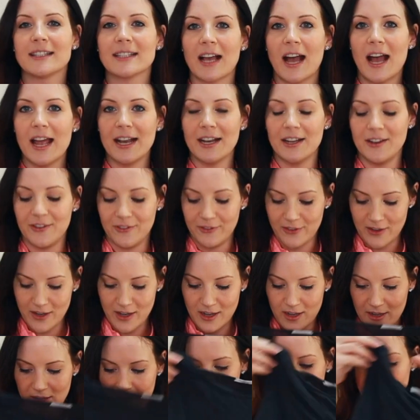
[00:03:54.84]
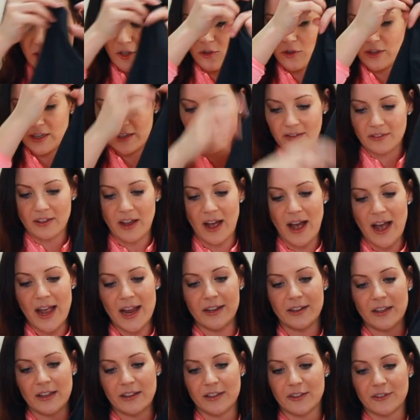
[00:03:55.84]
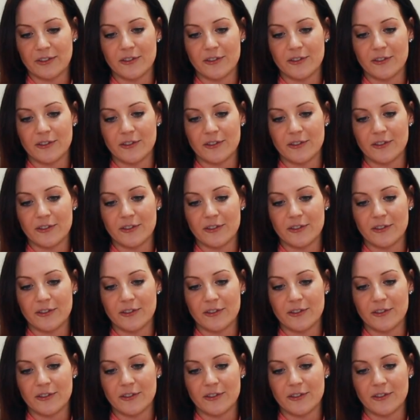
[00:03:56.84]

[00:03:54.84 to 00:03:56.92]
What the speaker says: kind of, you can tie it at the